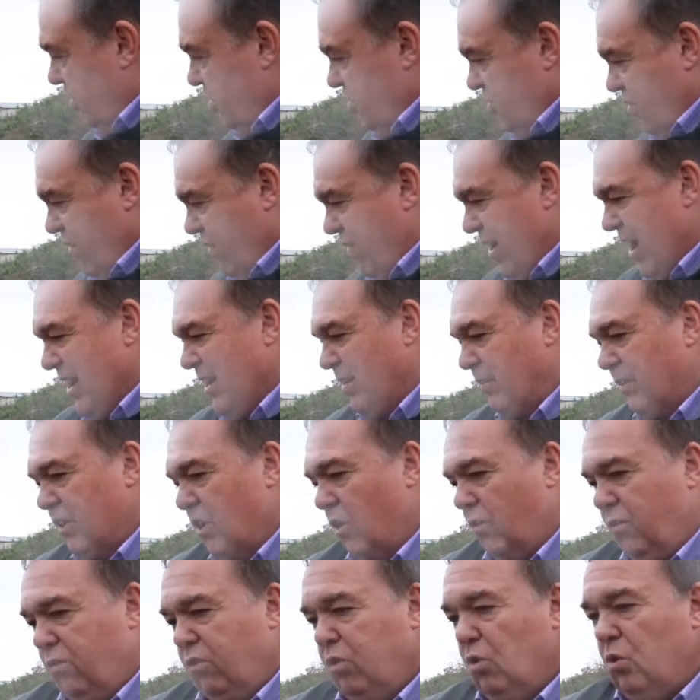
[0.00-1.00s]
So effectively our
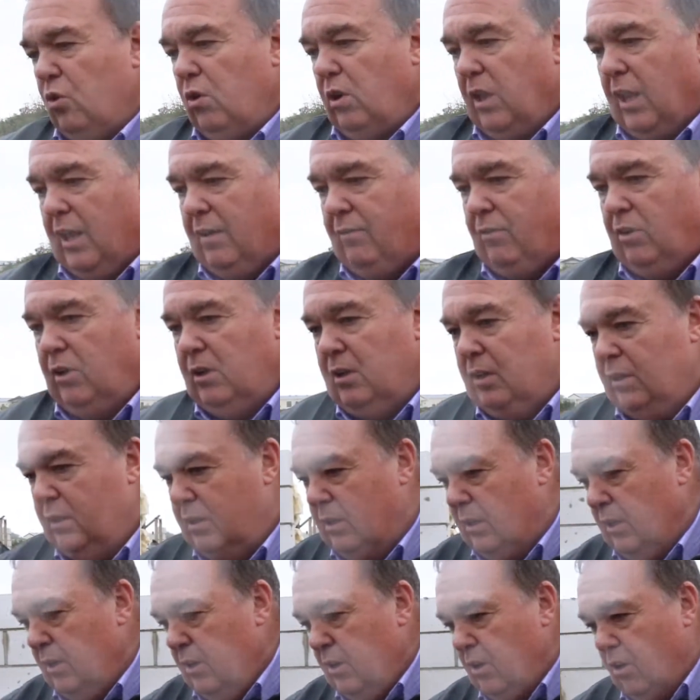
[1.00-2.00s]
floor level,
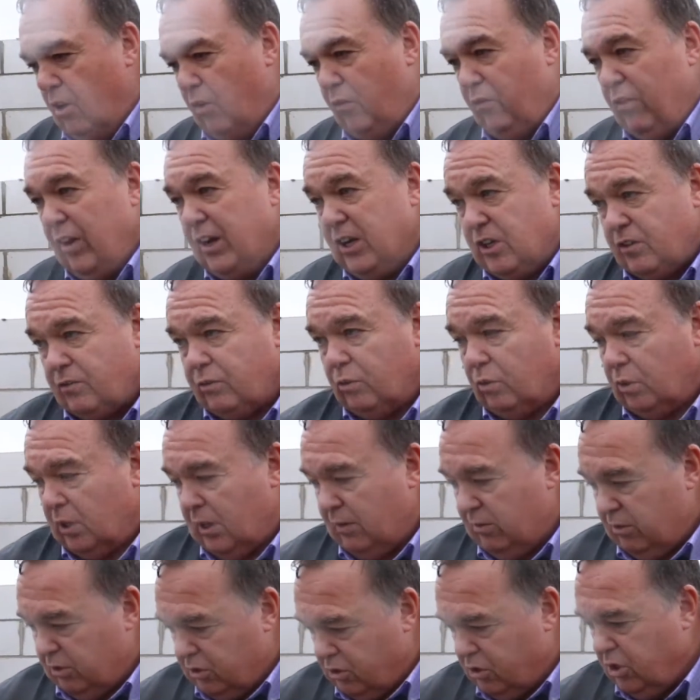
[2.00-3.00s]
our finished floor
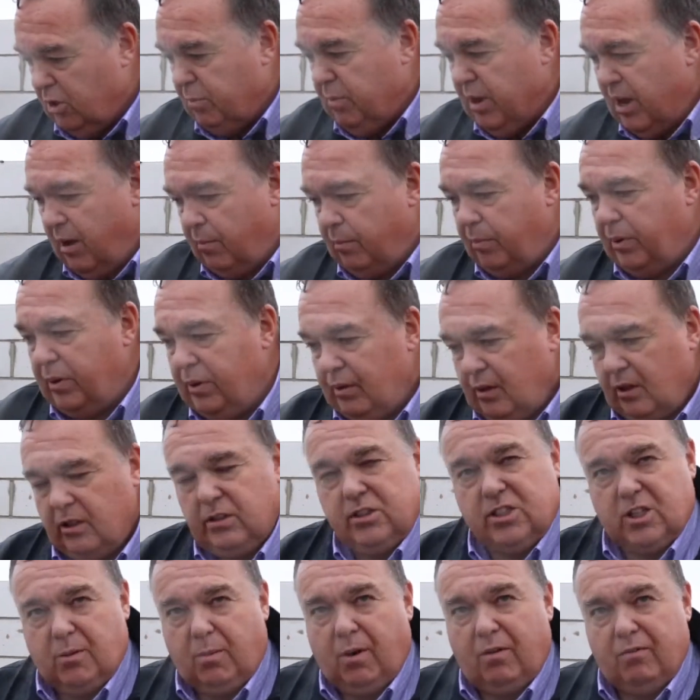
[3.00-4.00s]
level, is going to be up
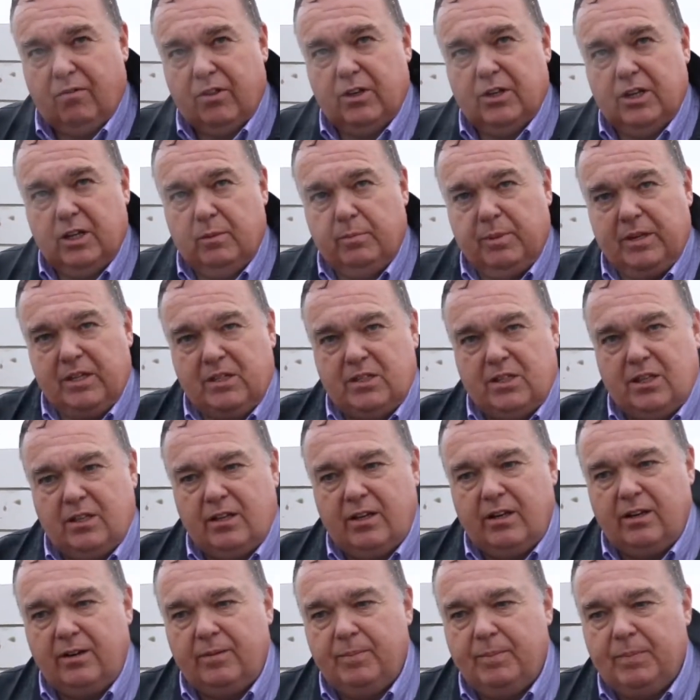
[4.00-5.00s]
just above the DPC
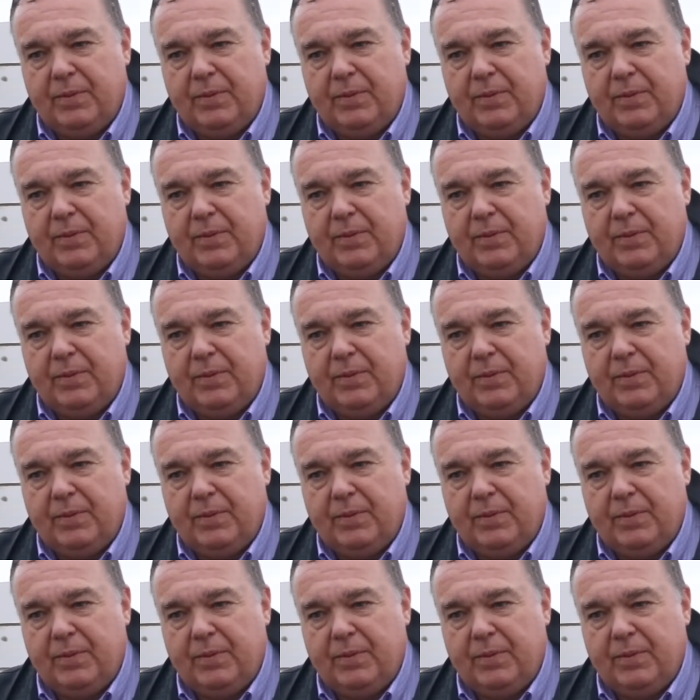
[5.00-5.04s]
there.